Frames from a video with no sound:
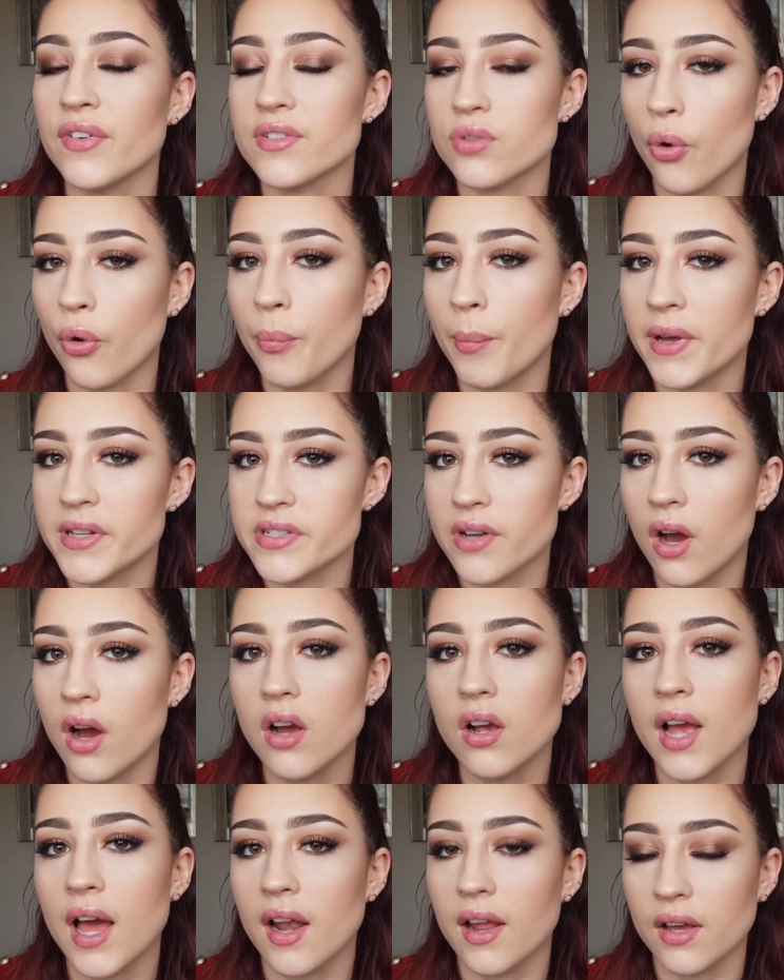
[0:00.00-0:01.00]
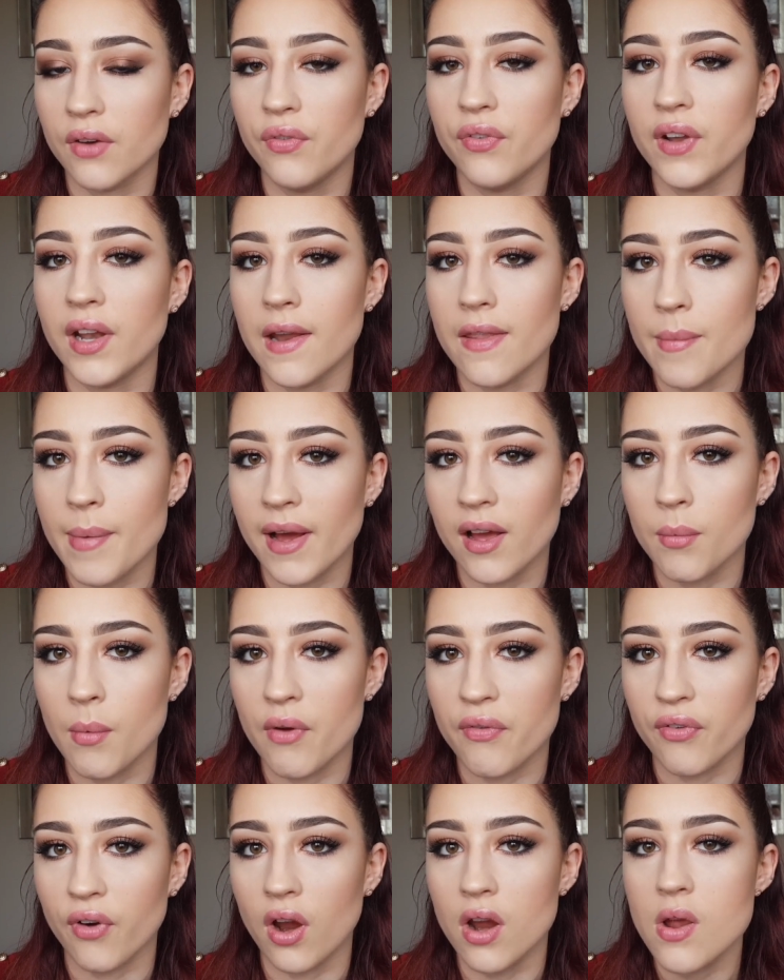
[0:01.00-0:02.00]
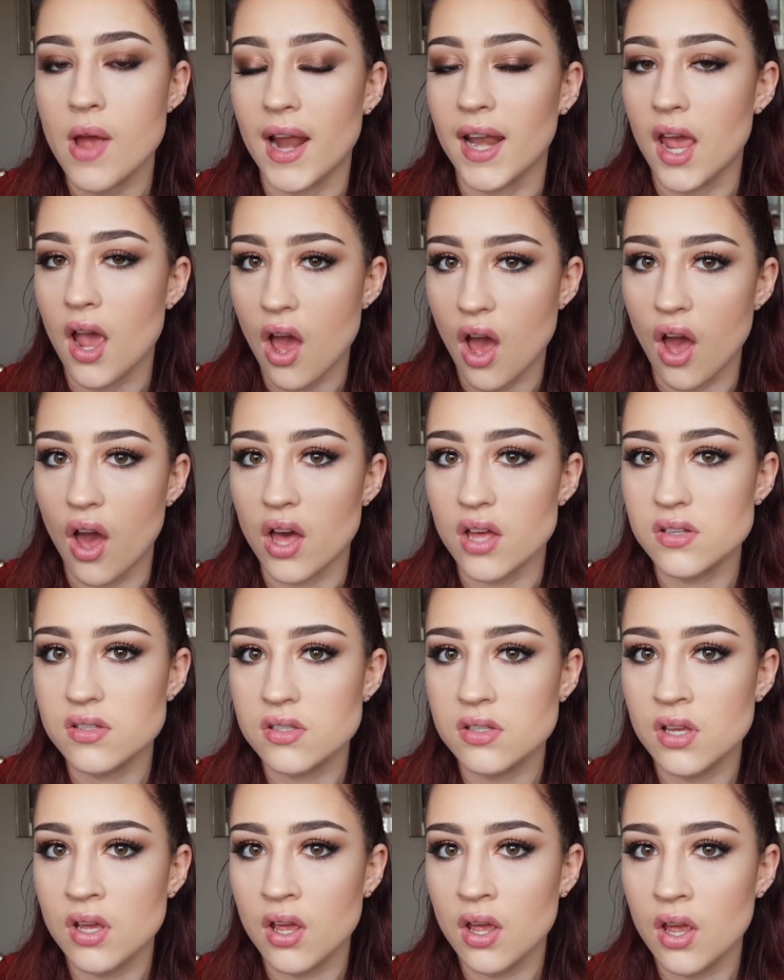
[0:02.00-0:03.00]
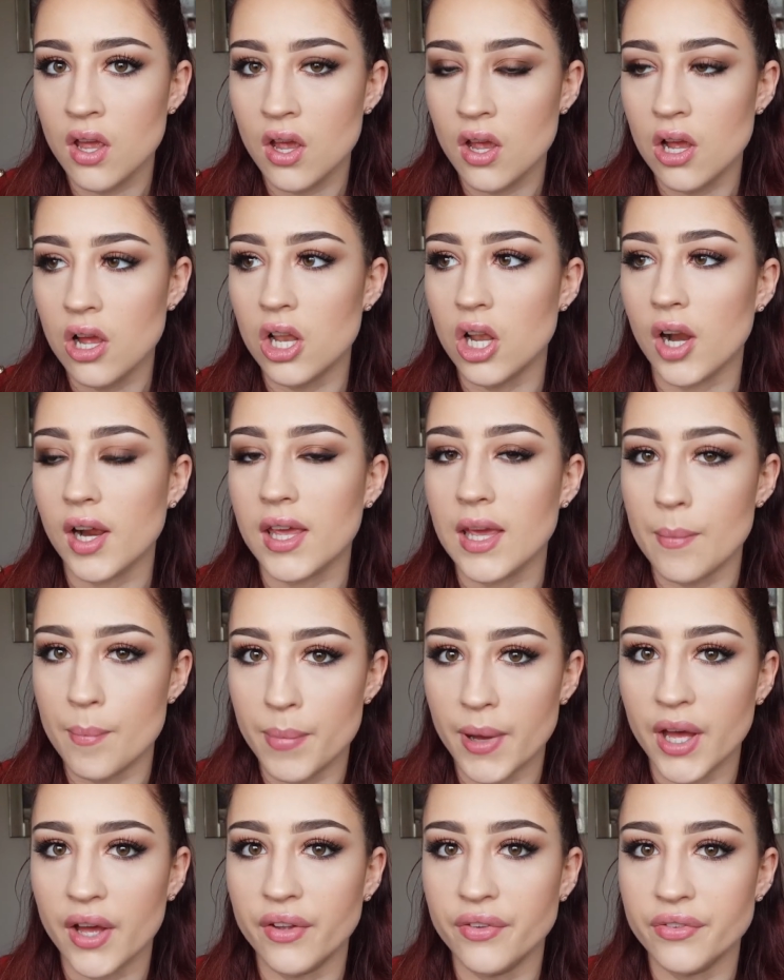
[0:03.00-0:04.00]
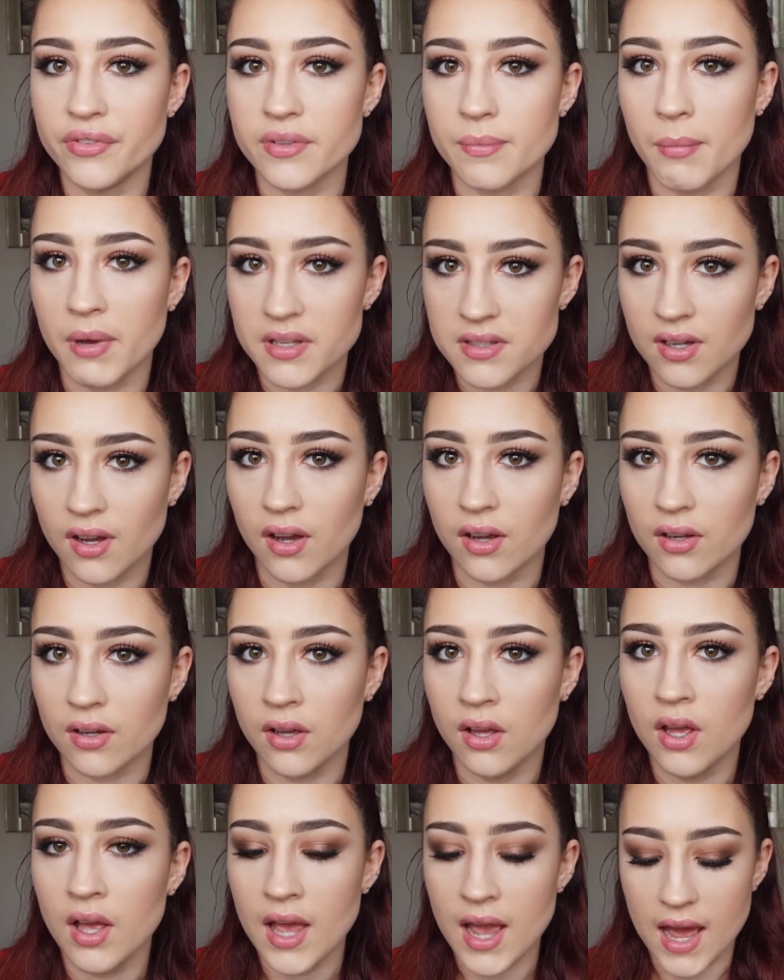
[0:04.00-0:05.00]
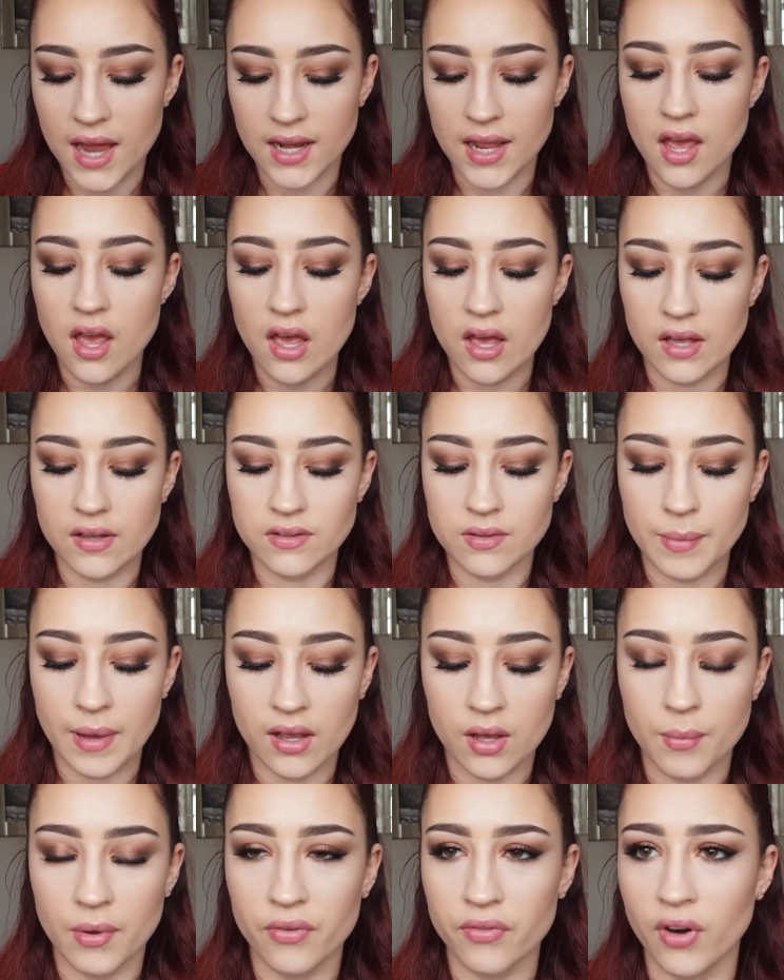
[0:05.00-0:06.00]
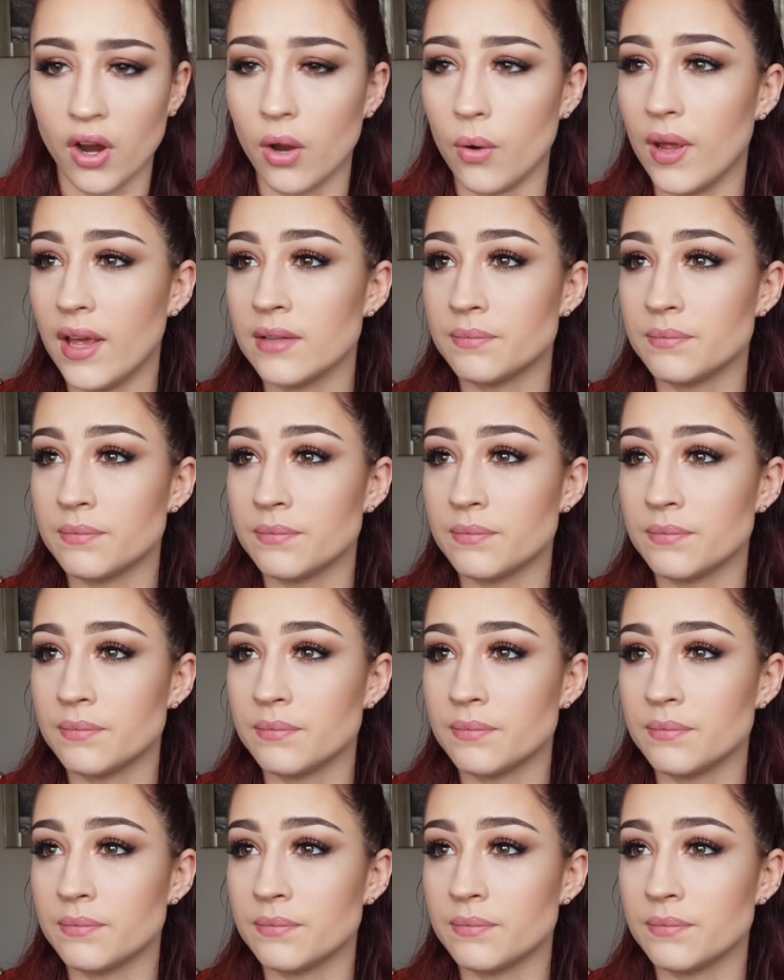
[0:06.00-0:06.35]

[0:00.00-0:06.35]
It's on my tongue and I can feel it at the back of my throat and it hurts. Like, it burns my tongue and it hurts the back of my throat.